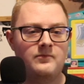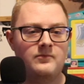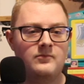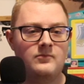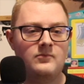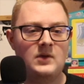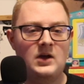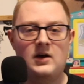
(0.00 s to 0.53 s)

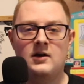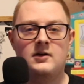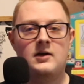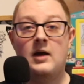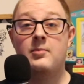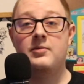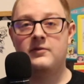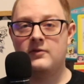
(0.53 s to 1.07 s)

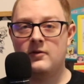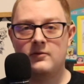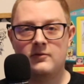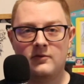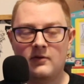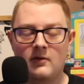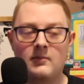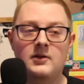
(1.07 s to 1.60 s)
episodes or
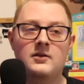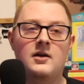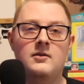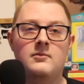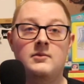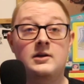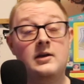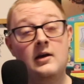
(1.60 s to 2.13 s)
something like that. I'm
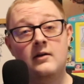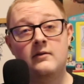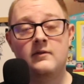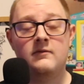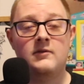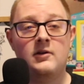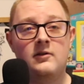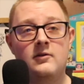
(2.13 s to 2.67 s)
like, yeah,
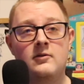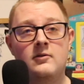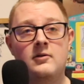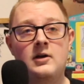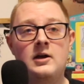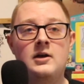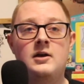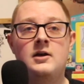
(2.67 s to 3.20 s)
52
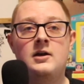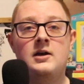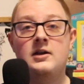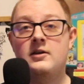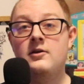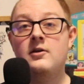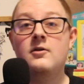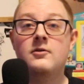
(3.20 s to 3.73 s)
in a
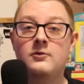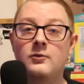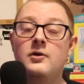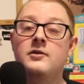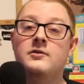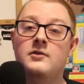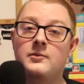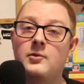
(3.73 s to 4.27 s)
year as well,
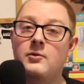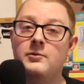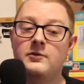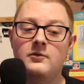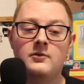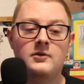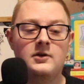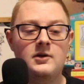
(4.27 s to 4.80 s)
so I'm almost
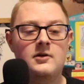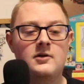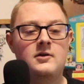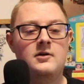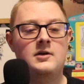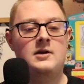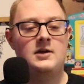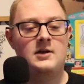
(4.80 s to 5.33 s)
doing a year.
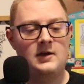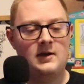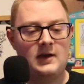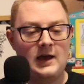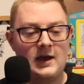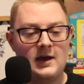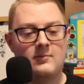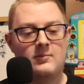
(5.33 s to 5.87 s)

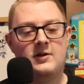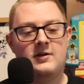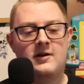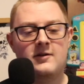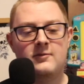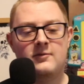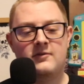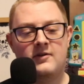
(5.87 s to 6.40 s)
And my dad
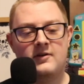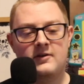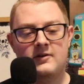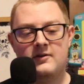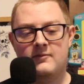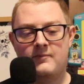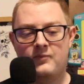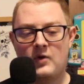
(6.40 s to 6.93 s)
was like,
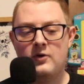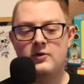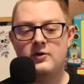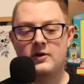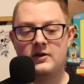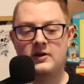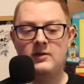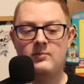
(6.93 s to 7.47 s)
are you going to
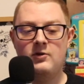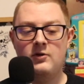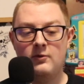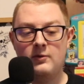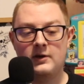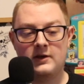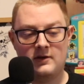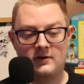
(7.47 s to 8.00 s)
keep
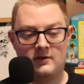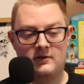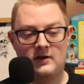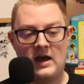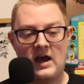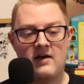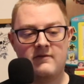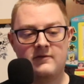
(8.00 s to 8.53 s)
doing it
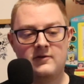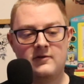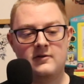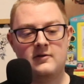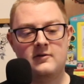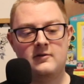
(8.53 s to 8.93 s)
after